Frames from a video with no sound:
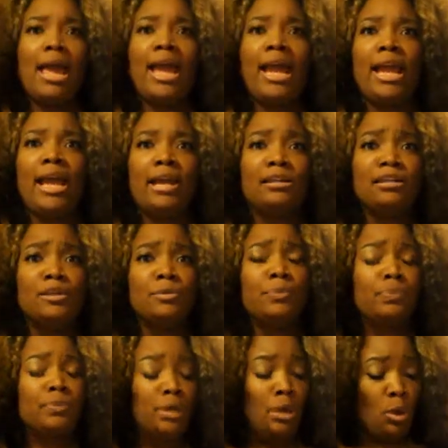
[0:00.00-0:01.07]
and
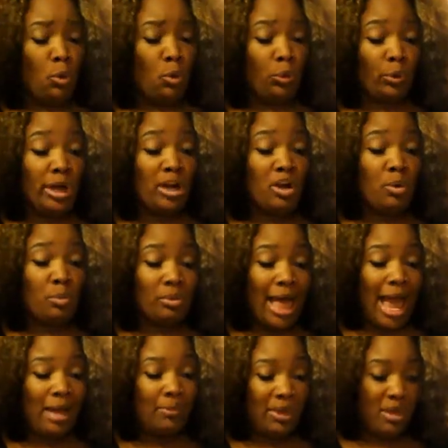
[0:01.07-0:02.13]
"Real
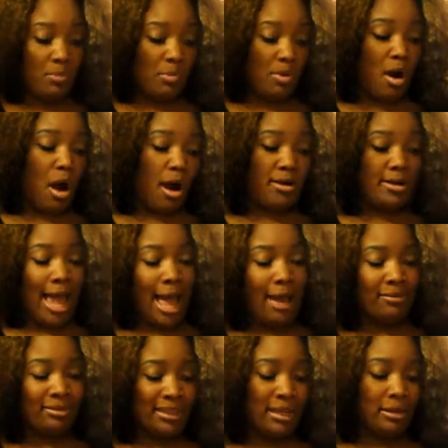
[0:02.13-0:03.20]
Black people aren't
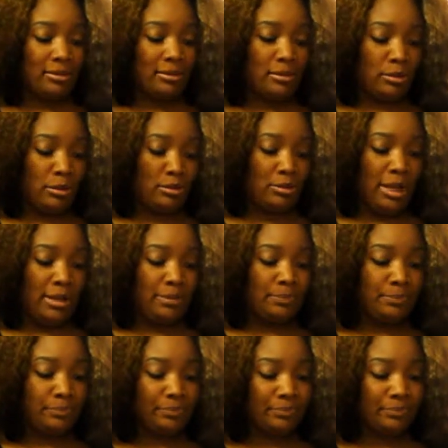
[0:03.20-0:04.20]
out there looting."